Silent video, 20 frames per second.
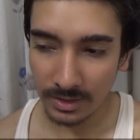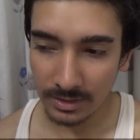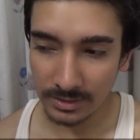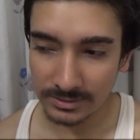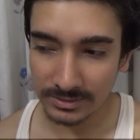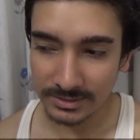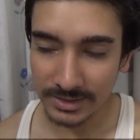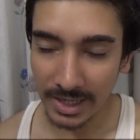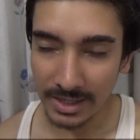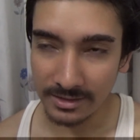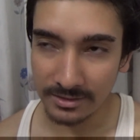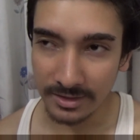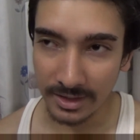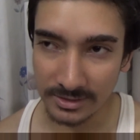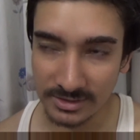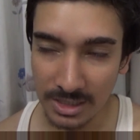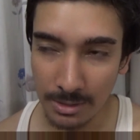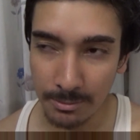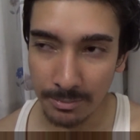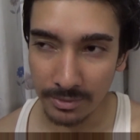cite the
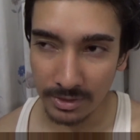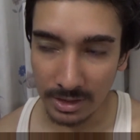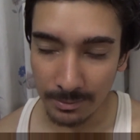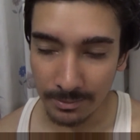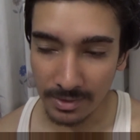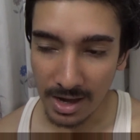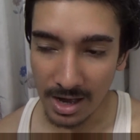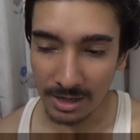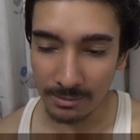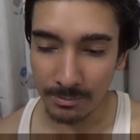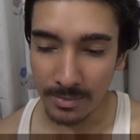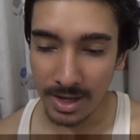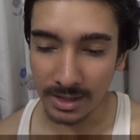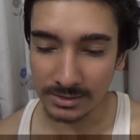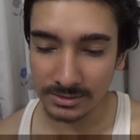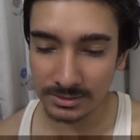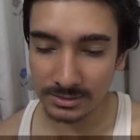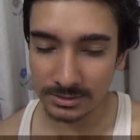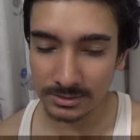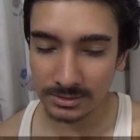example of Karl
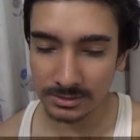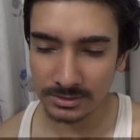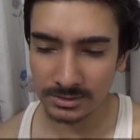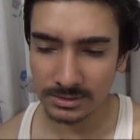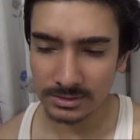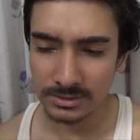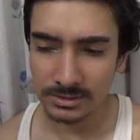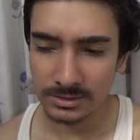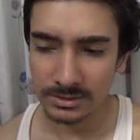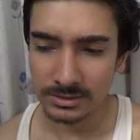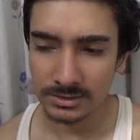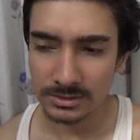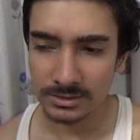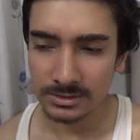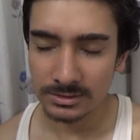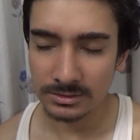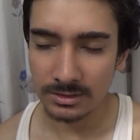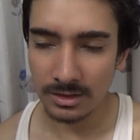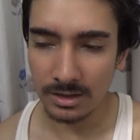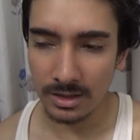Marx
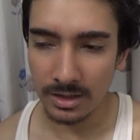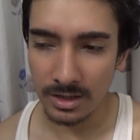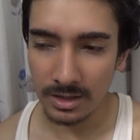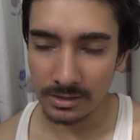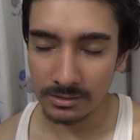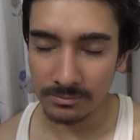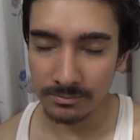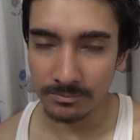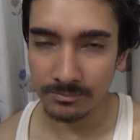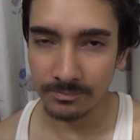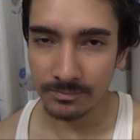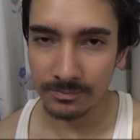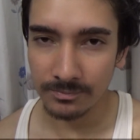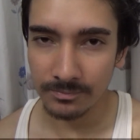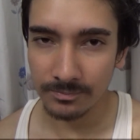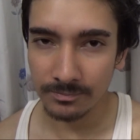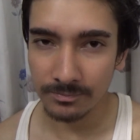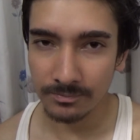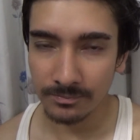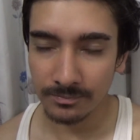and
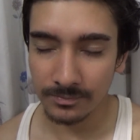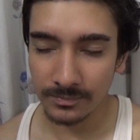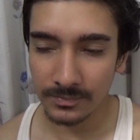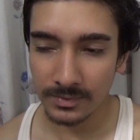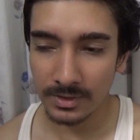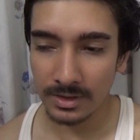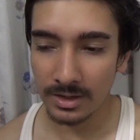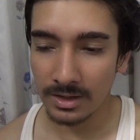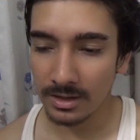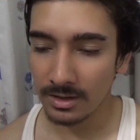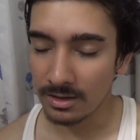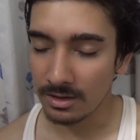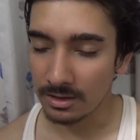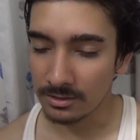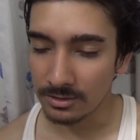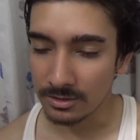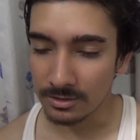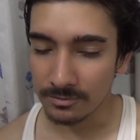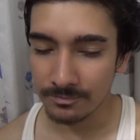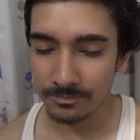
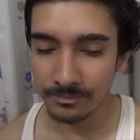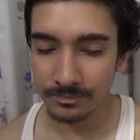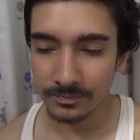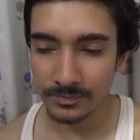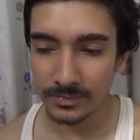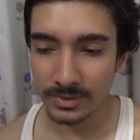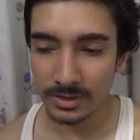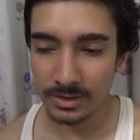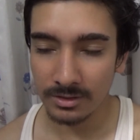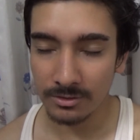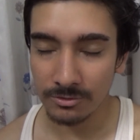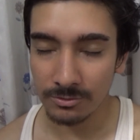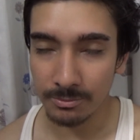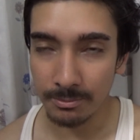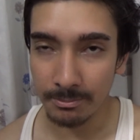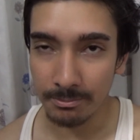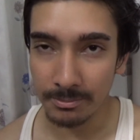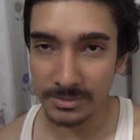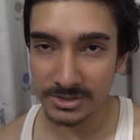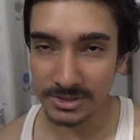other of
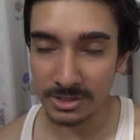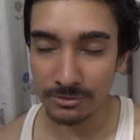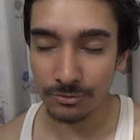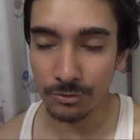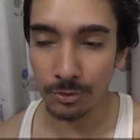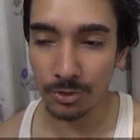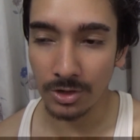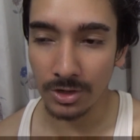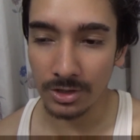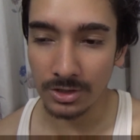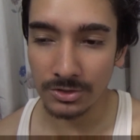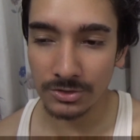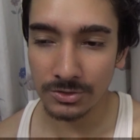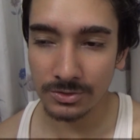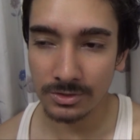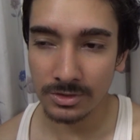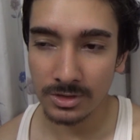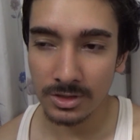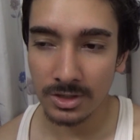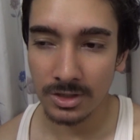Michel Foucault,
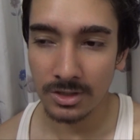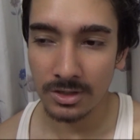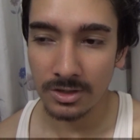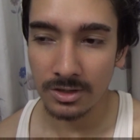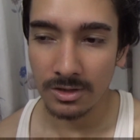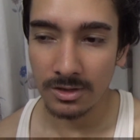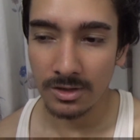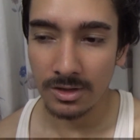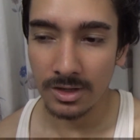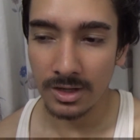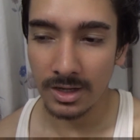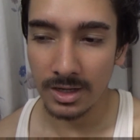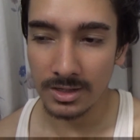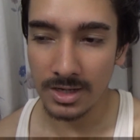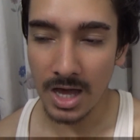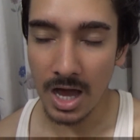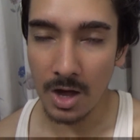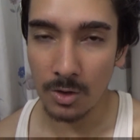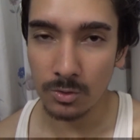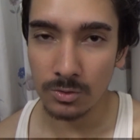and
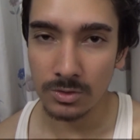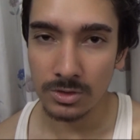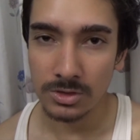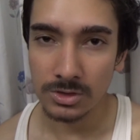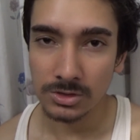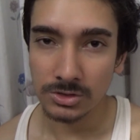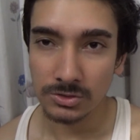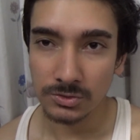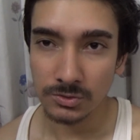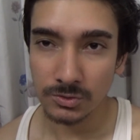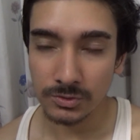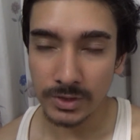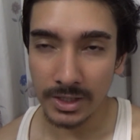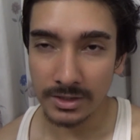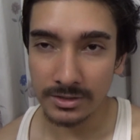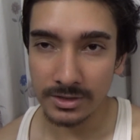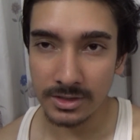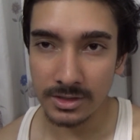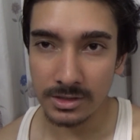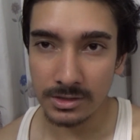how
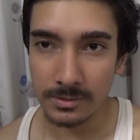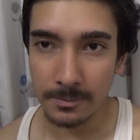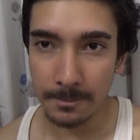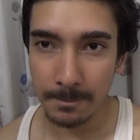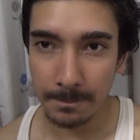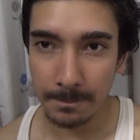society